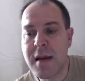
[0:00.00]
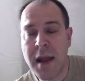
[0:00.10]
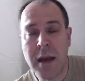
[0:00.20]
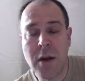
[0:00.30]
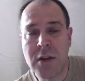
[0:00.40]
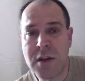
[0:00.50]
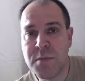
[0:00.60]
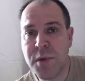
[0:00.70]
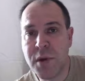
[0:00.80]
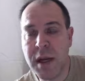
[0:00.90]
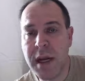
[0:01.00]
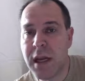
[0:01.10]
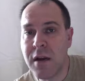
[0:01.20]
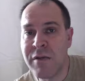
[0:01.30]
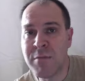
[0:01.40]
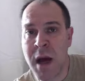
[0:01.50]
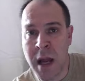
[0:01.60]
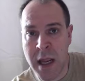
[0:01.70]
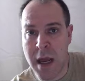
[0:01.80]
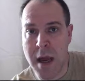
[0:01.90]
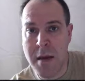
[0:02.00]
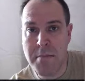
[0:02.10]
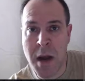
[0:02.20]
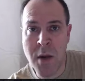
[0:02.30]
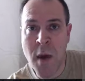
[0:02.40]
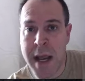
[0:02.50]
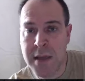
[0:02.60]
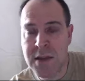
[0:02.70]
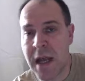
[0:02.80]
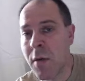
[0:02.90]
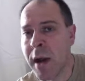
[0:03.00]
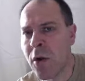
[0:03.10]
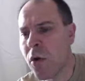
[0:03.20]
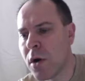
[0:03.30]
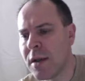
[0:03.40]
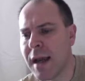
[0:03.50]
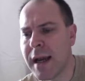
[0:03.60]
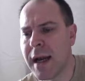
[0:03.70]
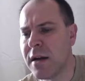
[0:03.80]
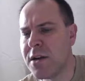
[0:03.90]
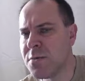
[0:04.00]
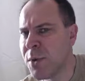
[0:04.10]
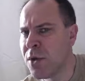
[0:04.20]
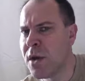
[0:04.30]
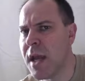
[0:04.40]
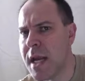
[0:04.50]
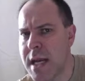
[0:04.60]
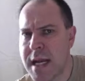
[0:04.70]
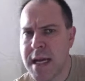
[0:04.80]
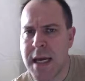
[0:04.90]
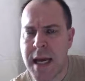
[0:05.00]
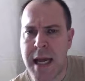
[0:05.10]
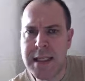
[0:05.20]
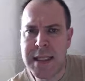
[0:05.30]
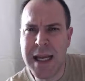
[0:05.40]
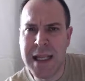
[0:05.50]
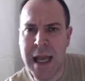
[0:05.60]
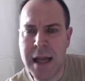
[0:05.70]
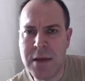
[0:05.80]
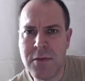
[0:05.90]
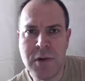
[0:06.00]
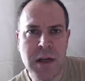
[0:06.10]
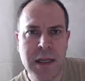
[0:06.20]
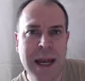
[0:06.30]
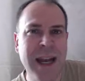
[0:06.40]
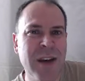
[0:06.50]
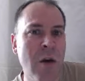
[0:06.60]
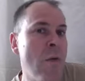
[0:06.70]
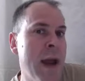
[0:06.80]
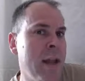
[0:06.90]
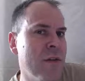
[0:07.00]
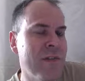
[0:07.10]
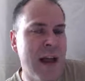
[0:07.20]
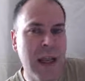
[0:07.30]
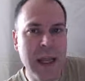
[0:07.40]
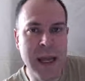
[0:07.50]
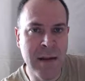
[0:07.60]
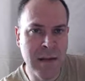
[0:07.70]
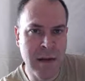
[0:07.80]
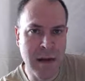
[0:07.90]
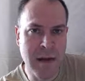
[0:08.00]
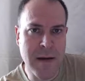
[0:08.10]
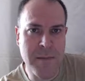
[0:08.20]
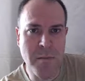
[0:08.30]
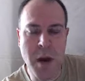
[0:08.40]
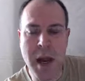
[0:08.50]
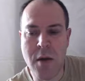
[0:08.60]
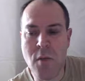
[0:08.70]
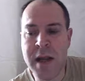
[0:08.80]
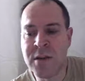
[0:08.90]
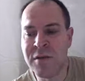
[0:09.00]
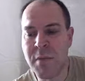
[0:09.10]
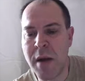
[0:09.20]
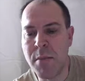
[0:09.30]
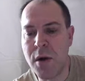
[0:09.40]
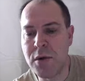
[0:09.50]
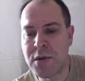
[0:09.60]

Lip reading: and not disputing any of my weights, now in court they kind of disputed it and said that really they had no way to validate my weights of my boat.